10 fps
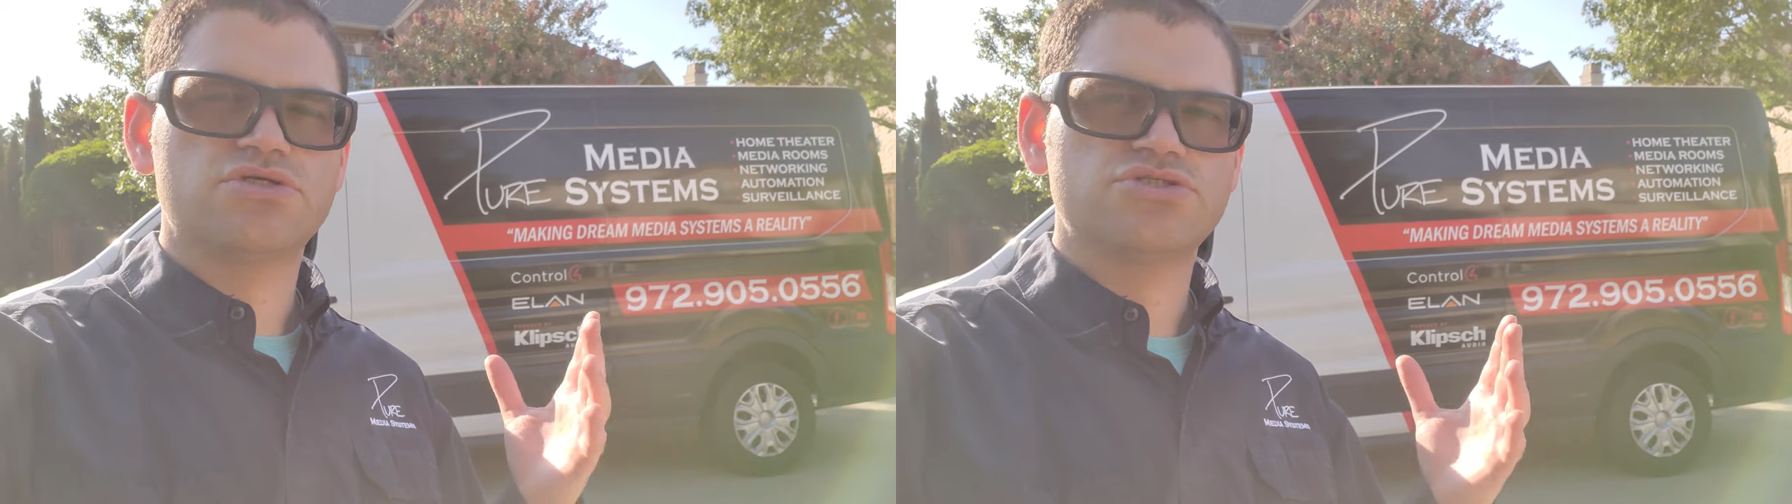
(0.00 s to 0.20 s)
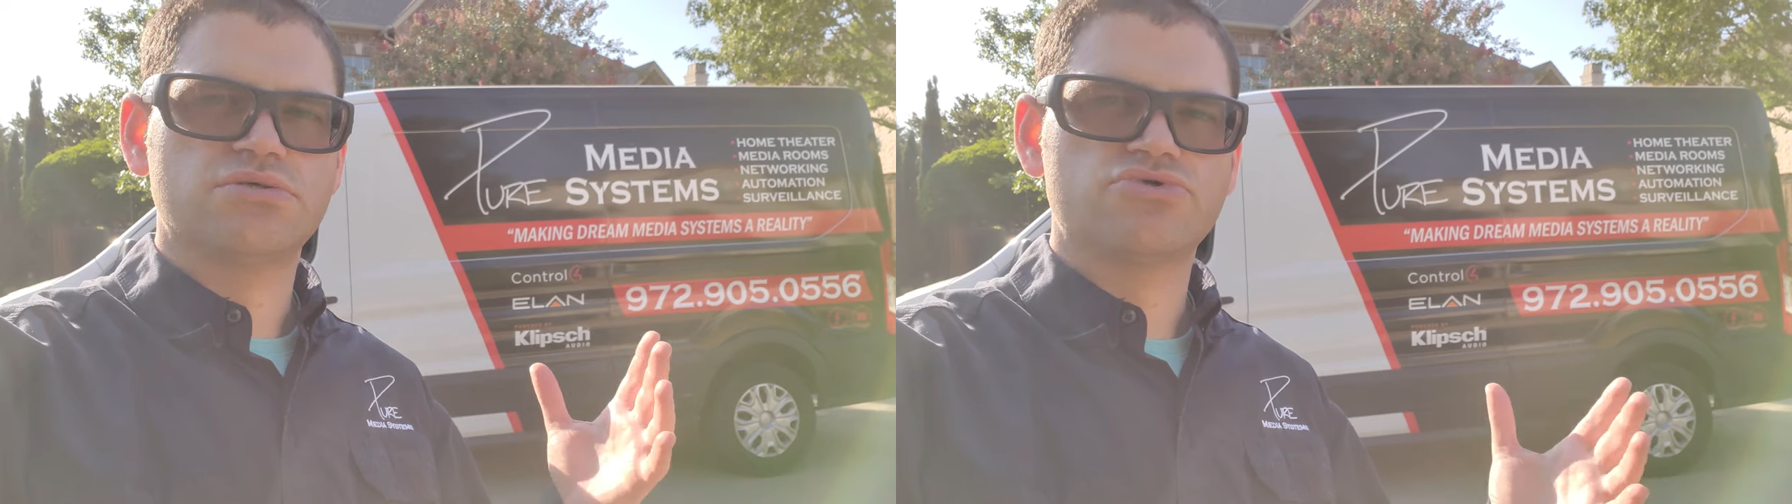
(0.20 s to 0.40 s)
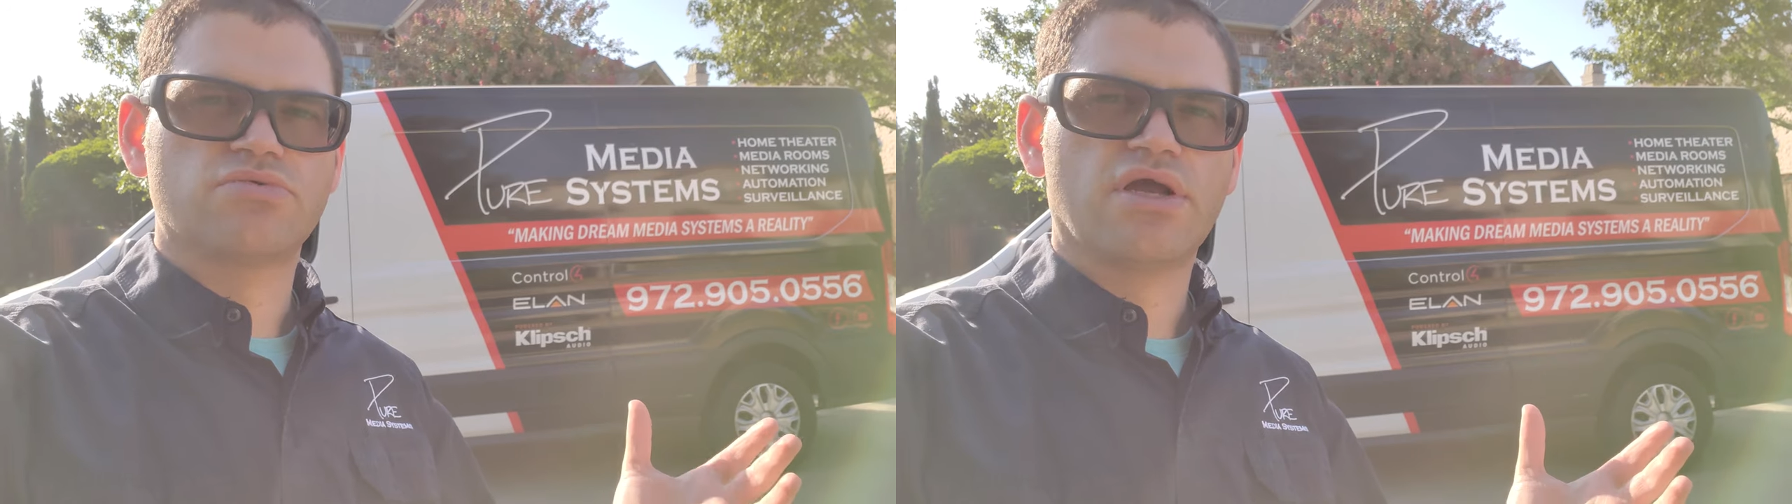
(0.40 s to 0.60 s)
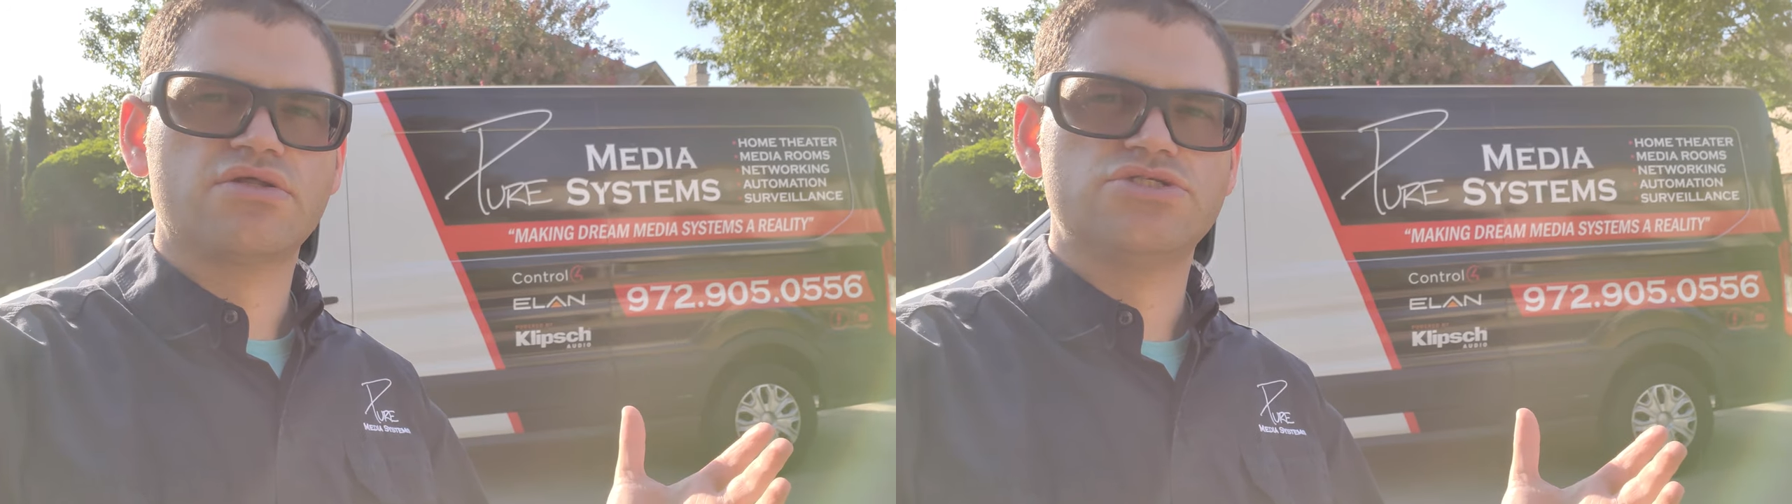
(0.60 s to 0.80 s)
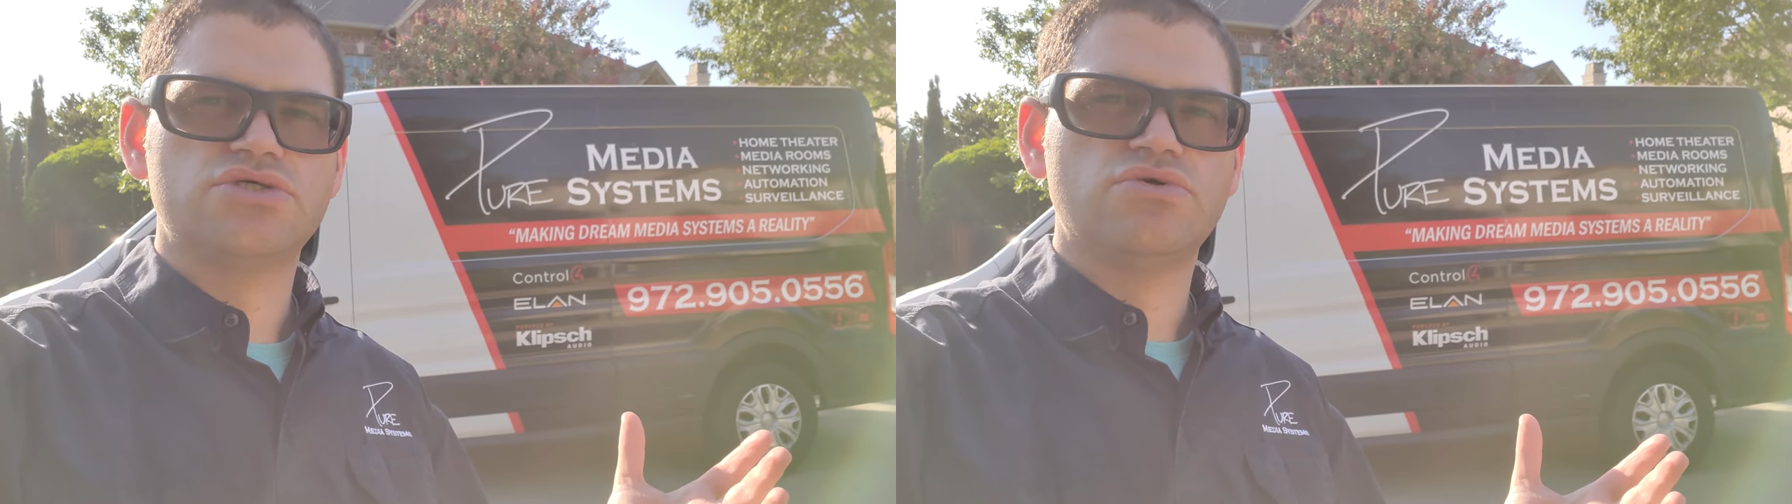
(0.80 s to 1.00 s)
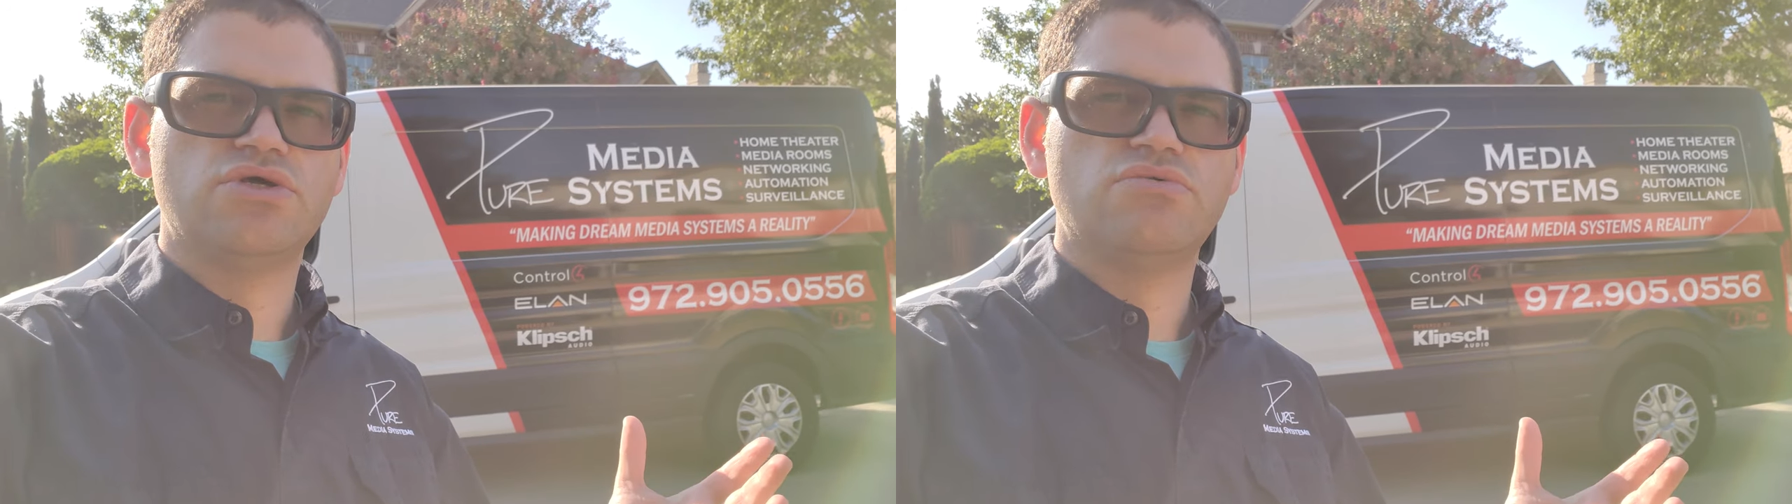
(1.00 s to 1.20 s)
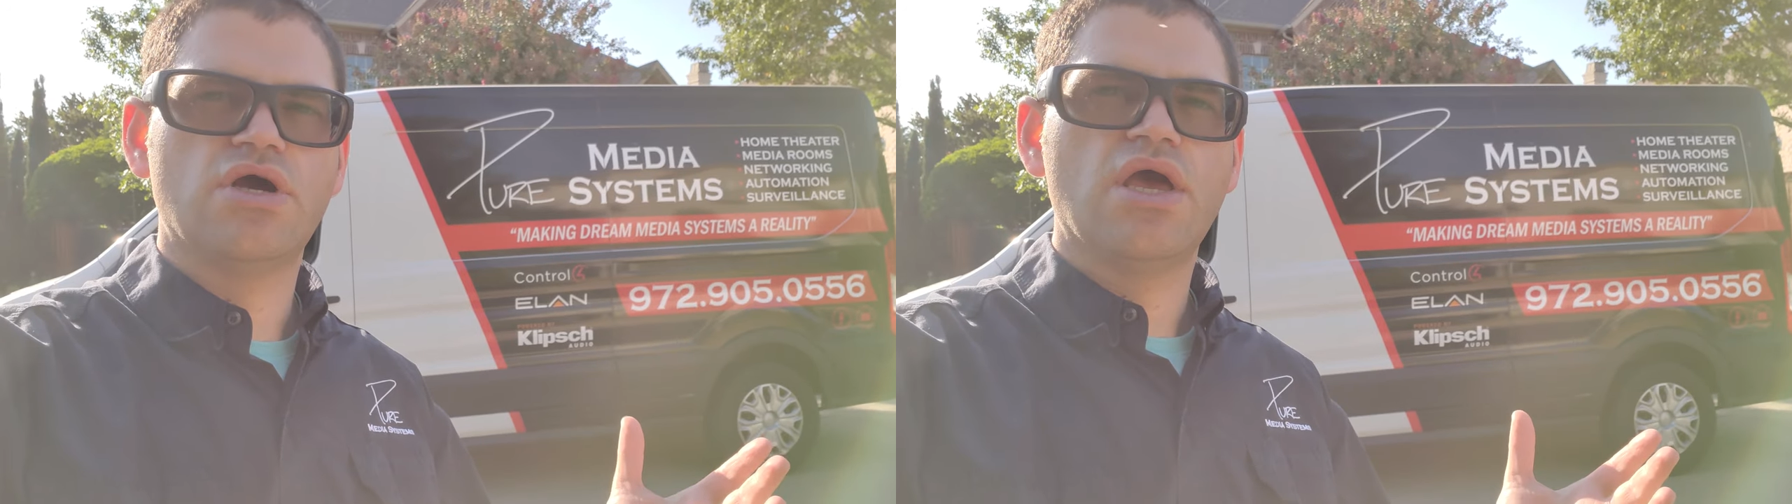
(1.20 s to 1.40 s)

ship directly to you.